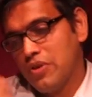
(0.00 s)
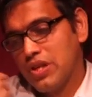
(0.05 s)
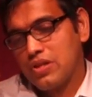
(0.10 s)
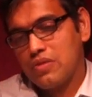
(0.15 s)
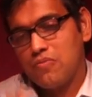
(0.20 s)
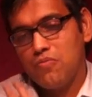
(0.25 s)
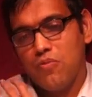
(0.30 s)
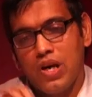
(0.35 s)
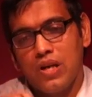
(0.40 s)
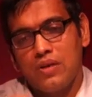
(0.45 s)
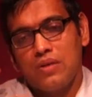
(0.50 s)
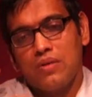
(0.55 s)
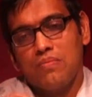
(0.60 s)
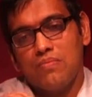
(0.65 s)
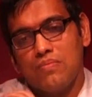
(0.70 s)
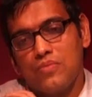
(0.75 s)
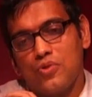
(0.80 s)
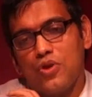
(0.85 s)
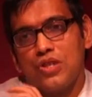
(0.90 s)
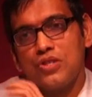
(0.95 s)
with one
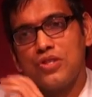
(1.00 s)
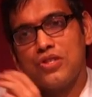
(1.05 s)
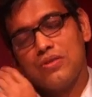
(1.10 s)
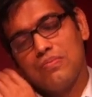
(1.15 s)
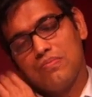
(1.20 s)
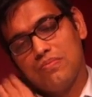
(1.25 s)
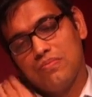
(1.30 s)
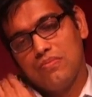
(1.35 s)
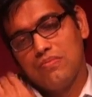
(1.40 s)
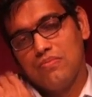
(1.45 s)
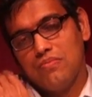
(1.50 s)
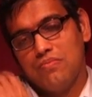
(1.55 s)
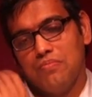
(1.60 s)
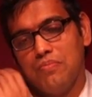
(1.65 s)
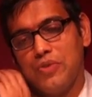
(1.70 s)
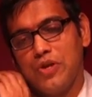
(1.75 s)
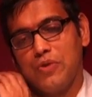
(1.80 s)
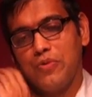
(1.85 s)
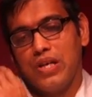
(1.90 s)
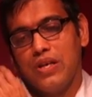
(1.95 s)
torch
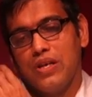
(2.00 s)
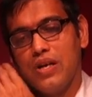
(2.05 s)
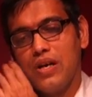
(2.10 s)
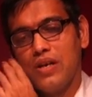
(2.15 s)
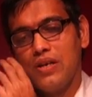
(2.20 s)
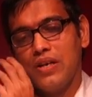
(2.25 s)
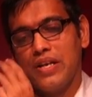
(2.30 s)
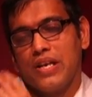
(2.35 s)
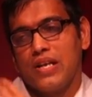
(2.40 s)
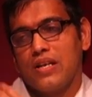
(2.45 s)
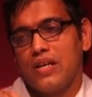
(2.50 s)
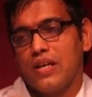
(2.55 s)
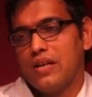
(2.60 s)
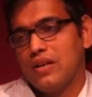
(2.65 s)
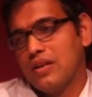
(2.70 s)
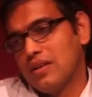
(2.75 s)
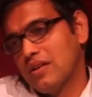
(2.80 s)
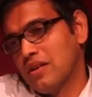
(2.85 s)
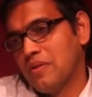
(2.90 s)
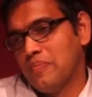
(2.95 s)
between our neck
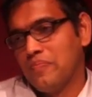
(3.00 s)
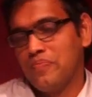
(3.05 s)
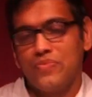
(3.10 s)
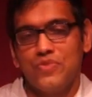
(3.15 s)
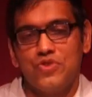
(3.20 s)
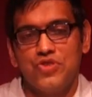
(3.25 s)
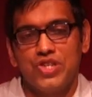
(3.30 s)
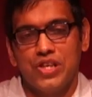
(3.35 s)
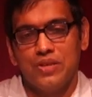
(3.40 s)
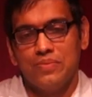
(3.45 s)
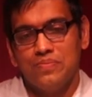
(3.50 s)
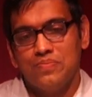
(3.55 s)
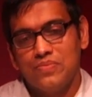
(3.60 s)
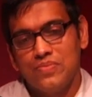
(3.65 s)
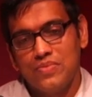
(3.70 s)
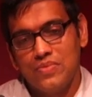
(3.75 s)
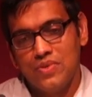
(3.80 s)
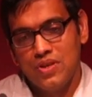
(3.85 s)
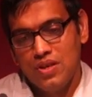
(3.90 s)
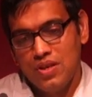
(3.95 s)
and chin,
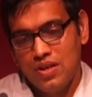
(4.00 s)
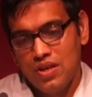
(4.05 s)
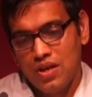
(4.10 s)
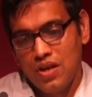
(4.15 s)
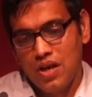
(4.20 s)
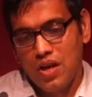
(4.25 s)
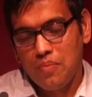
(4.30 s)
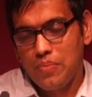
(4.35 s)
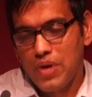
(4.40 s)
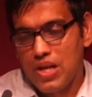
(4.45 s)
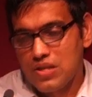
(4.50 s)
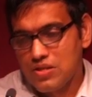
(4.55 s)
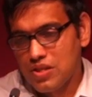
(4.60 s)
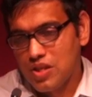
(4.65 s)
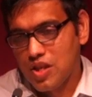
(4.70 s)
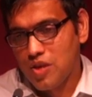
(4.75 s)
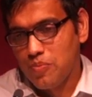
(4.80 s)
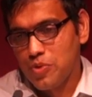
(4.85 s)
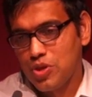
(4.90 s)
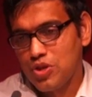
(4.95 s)
and
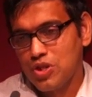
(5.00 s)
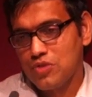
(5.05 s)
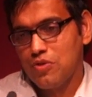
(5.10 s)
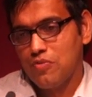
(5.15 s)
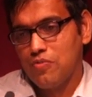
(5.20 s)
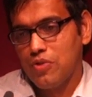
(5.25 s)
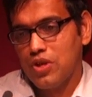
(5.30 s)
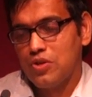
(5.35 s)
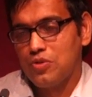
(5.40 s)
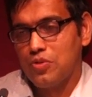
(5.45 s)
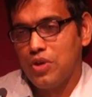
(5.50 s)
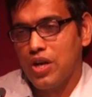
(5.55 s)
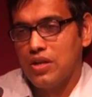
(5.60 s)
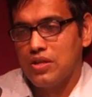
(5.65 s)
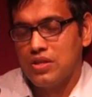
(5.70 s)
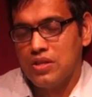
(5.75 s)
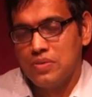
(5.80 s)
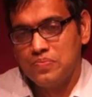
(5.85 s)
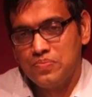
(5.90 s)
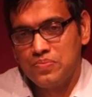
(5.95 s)
passing computers from one to
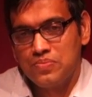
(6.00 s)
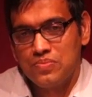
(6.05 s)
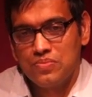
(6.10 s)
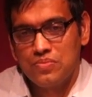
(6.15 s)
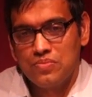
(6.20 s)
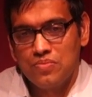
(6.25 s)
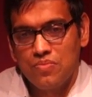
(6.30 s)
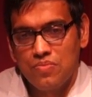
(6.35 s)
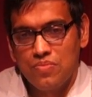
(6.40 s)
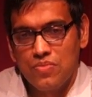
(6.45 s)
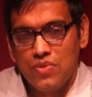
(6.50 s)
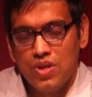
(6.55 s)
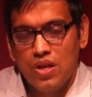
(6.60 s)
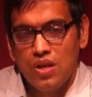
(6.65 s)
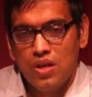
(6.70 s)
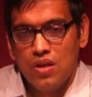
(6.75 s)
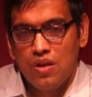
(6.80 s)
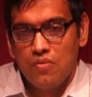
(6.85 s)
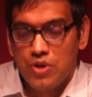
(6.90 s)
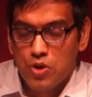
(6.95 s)
another.
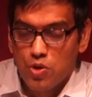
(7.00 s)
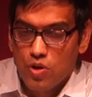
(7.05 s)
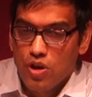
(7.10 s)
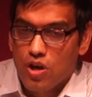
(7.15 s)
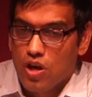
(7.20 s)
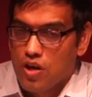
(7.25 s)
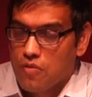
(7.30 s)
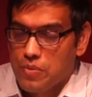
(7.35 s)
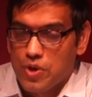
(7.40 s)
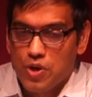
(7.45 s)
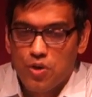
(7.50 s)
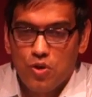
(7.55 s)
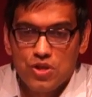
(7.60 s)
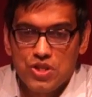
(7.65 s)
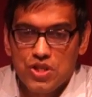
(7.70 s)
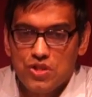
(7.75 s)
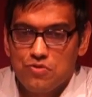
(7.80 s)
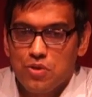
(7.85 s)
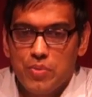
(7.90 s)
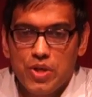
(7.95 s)
We took a lot of
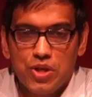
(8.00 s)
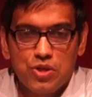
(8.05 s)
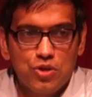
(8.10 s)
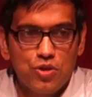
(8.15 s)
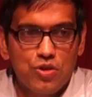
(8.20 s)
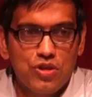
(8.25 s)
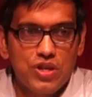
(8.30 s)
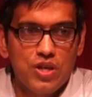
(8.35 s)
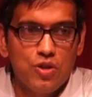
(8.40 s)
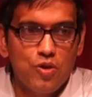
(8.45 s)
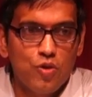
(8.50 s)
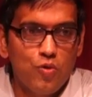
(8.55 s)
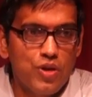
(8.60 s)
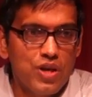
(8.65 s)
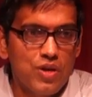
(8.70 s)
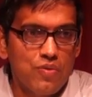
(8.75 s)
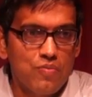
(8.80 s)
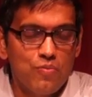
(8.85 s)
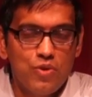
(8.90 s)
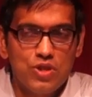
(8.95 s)
precautions. We made sure that no
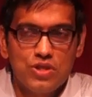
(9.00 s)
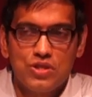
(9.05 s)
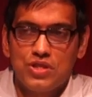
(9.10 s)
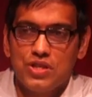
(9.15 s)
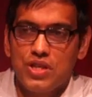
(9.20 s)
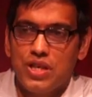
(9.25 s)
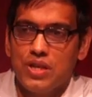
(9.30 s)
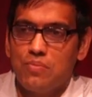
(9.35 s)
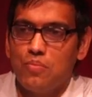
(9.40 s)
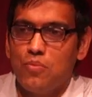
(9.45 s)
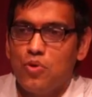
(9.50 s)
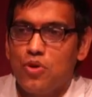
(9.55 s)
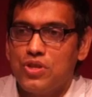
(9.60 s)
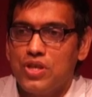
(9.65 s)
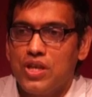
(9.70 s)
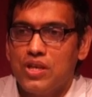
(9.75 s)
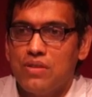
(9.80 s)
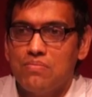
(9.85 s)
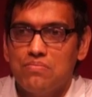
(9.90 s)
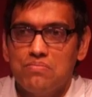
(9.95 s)
one was more
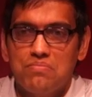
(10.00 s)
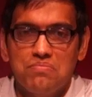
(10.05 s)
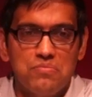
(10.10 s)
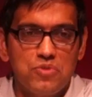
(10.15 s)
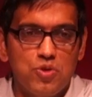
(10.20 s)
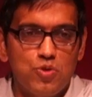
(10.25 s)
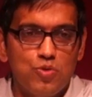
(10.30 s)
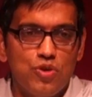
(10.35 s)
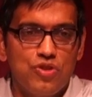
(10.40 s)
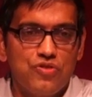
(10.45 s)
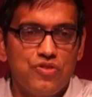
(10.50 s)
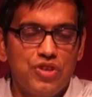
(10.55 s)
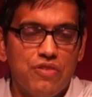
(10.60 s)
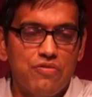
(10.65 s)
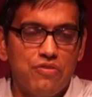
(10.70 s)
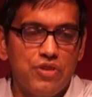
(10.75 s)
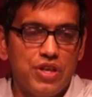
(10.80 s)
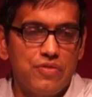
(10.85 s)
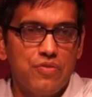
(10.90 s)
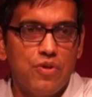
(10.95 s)
than 2 or
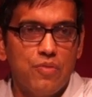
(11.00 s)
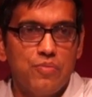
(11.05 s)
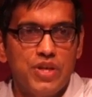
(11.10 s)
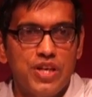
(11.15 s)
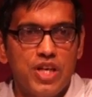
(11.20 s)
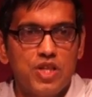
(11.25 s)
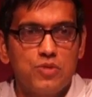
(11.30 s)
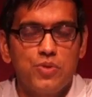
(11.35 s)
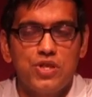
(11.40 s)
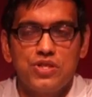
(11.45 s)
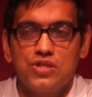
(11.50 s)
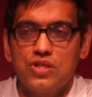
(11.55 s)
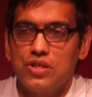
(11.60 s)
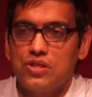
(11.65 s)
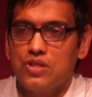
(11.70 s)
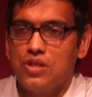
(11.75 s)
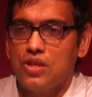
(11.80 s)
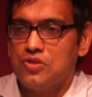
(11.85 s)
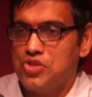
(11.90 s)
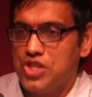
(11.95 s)
3 feet from the next person
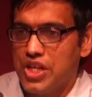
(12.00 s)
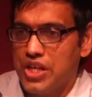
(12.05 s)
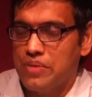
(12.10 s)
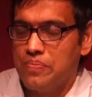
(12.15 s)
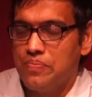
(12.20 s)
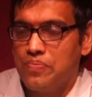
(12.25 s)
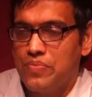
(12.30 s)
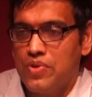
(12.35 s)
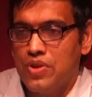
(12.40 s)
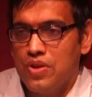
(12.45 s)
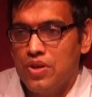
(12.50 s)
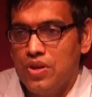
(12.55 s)
in the chain.